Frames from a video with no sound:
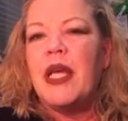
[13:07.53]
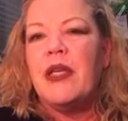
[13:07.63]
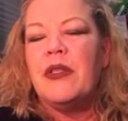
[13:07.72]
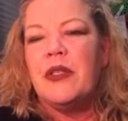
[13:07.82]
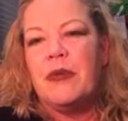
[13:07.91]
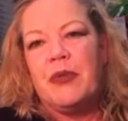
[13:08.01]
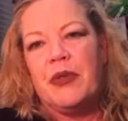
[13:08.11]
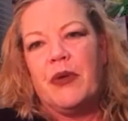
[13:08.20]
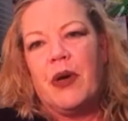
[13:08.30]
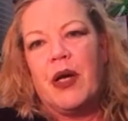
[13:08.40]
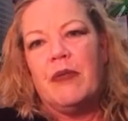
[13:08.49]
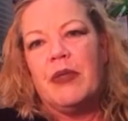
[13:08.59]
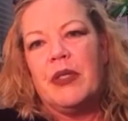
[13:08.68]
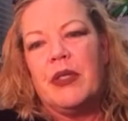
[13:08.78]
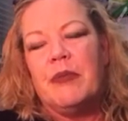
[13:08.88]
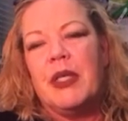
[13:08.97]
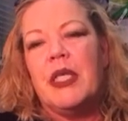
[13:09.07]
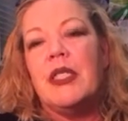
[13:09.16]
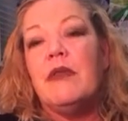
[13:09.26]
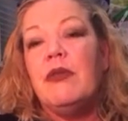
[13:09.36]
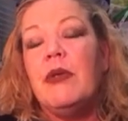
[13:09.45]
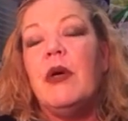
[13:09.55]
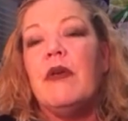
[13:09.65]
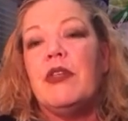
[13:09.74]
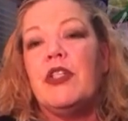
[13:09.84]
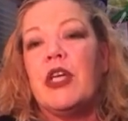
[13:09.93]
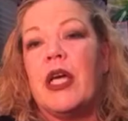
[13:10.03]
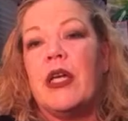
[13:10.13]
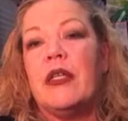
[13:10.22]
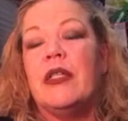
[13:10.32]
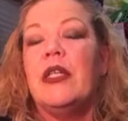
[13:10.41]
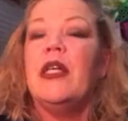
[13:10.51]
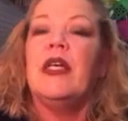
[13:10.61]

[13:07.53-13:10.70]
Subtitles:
that you subscribed, because if you have a channel,